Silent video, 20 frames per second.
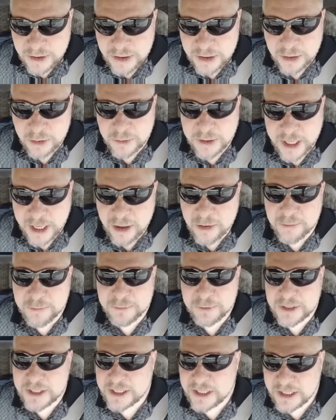you know,
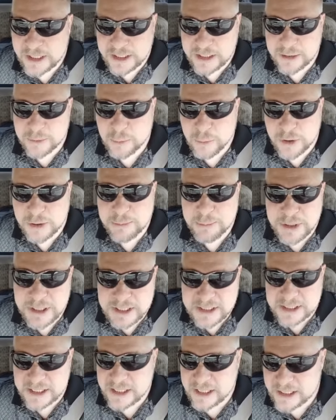carefully get in one
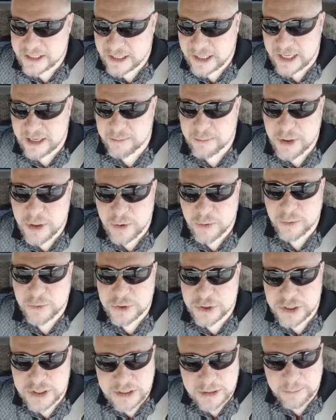piece at a time. No,
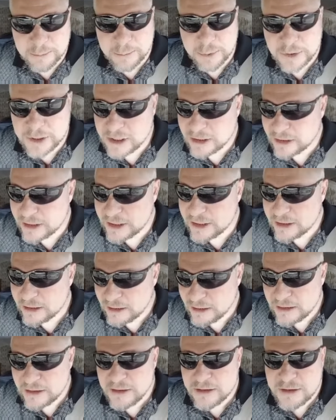she completely
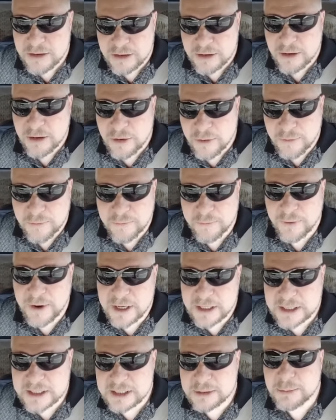
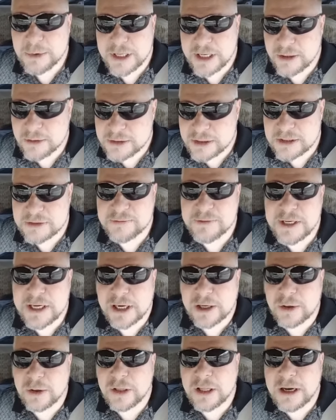fucked someone else's
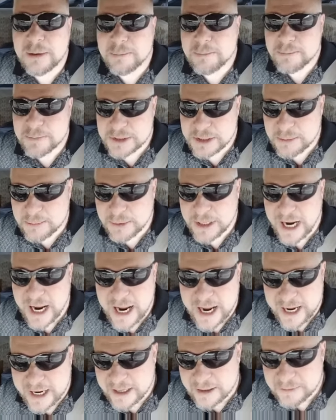vehicle up, some
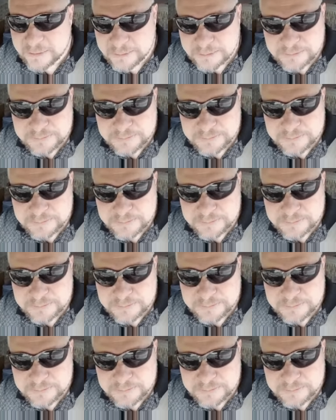guy.